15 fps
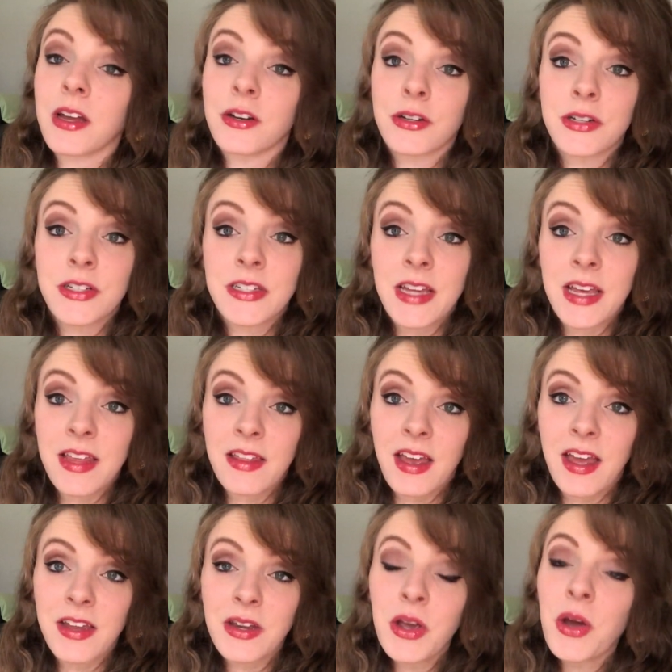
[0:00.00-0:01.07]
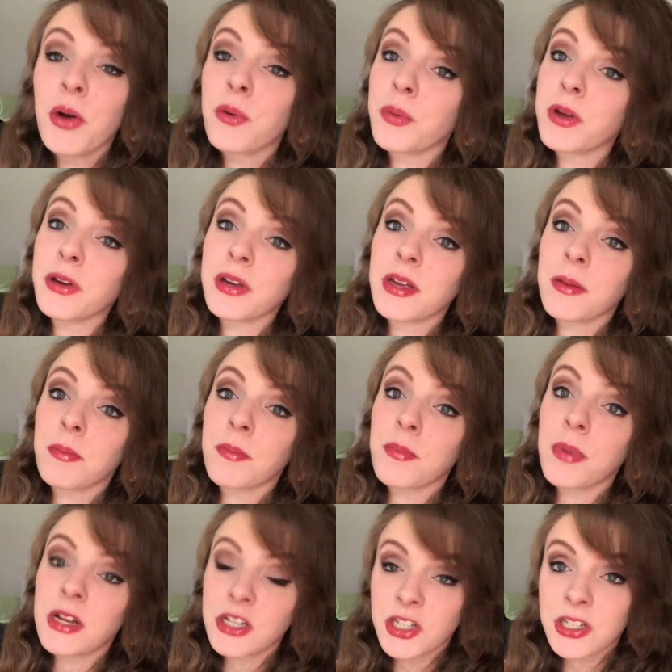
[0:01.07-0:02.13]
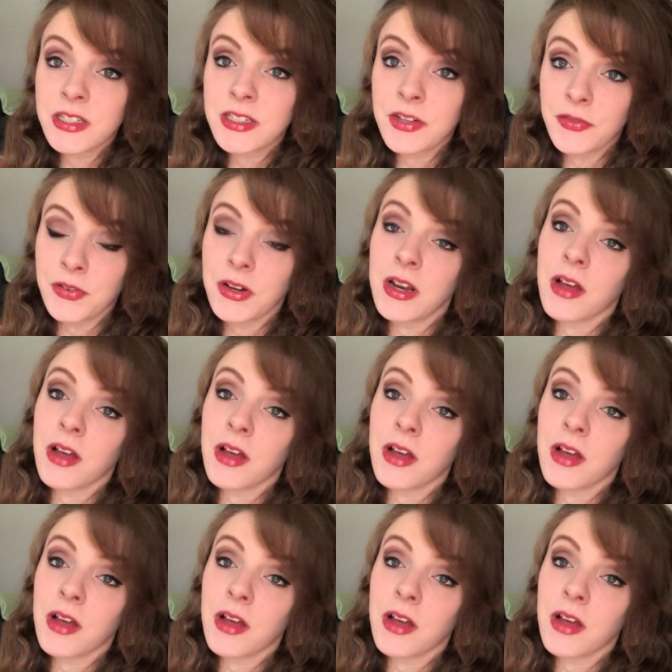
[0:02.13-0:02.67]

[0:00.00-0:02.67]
understand that. We are in much different